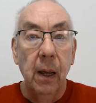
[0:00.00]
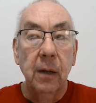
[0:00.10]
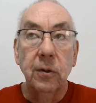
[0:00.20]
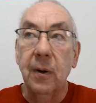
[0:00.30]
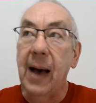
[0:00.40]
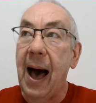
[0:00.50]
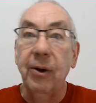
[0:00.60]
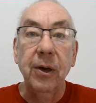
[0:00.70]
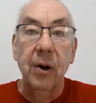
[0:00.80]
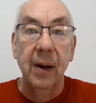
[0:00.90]
So, how are
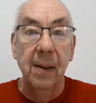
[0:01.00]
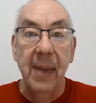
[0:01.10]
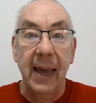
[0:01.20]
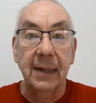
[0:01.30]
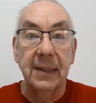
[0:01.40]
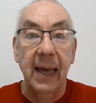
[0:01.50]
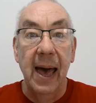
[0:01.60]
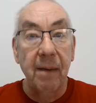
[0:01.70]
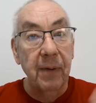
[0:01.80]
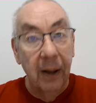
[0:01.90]
you going to make it to
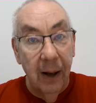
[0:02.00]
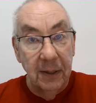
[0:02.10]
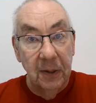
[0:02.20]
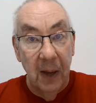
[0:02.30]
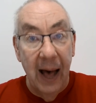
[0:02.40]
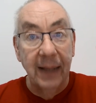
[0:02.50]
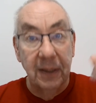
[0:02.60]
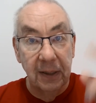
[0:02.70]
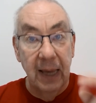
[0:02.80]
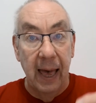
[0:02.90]
heaven? Because God
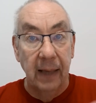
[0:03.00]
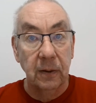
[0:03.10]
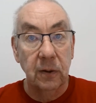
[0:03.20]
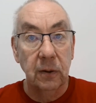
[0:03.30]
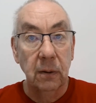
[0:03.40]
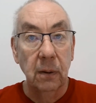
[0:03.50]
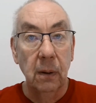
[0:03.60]
says.